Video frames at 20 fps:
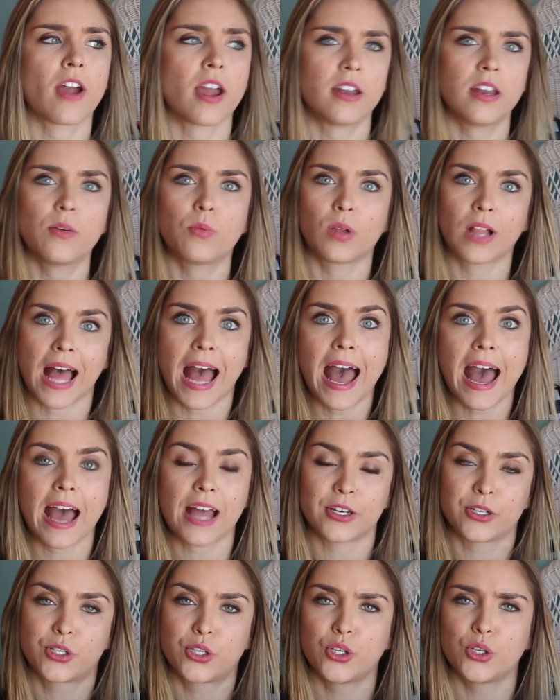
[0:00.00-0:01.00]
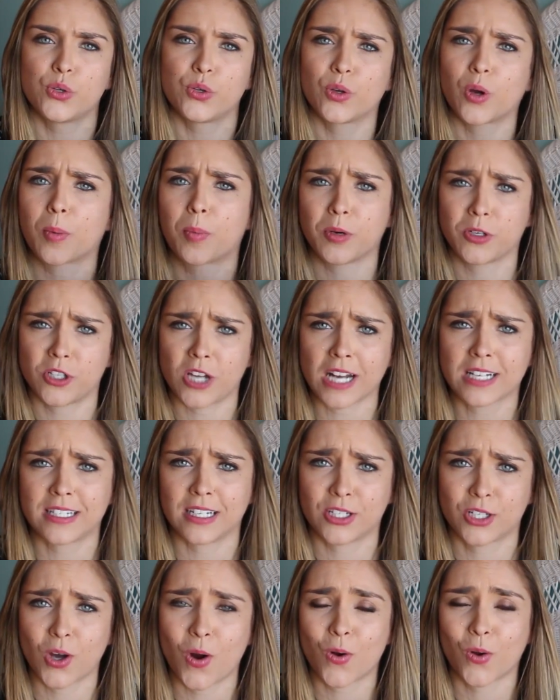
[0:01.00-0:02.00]
and it will add to your
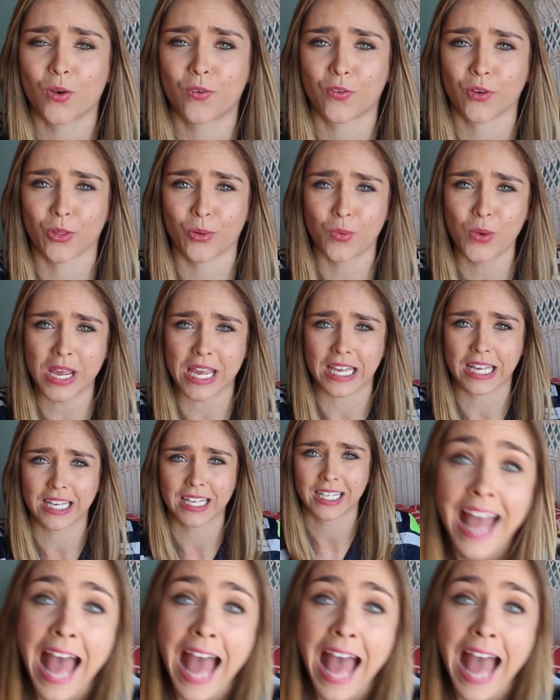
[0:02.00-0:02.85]
projected total for the week.